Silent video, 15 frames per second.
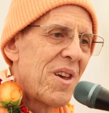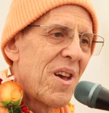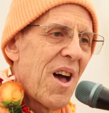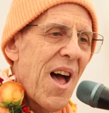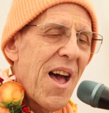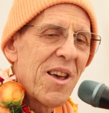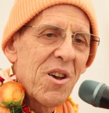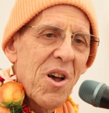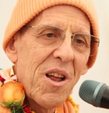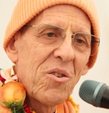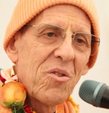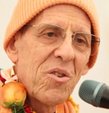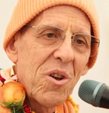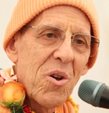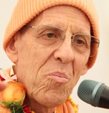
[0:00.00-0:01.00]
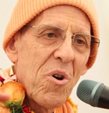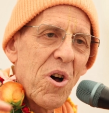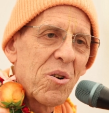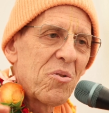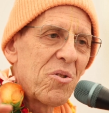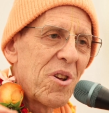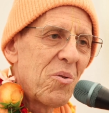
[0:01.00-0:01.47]
aikantika
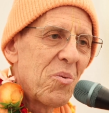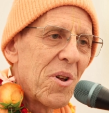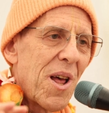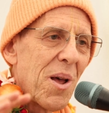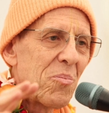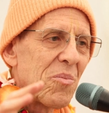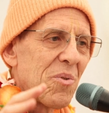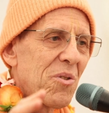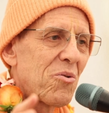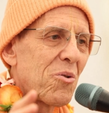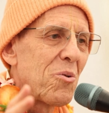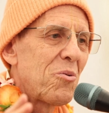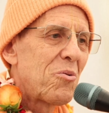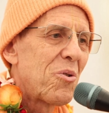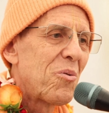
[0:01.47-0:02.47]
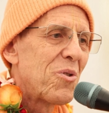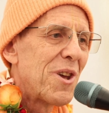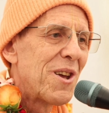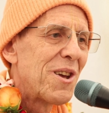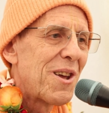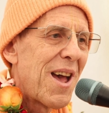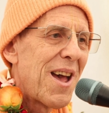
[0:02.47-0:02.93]
bhakti, when I'm exclusively
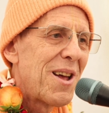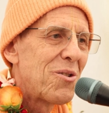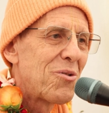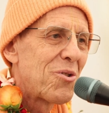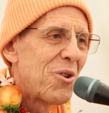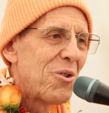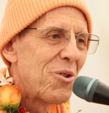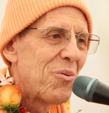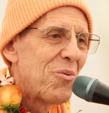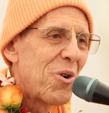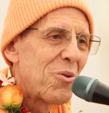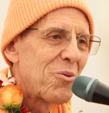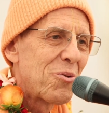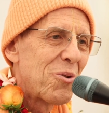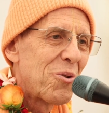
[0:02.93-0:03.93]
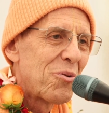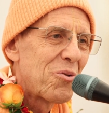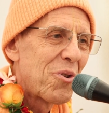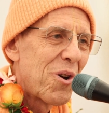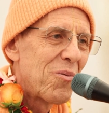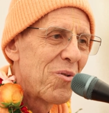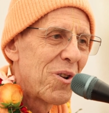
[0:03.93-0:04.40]
engaged in devotional
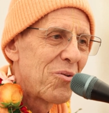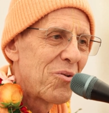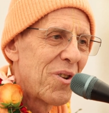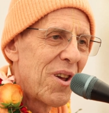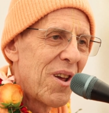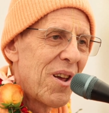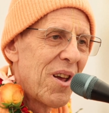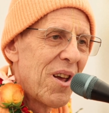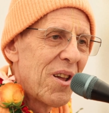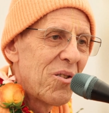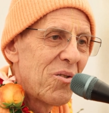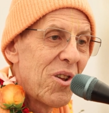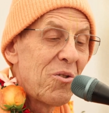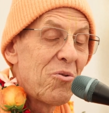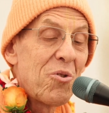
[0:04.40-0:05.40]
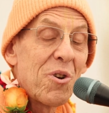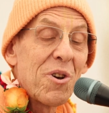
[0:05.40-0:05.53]
service, nitya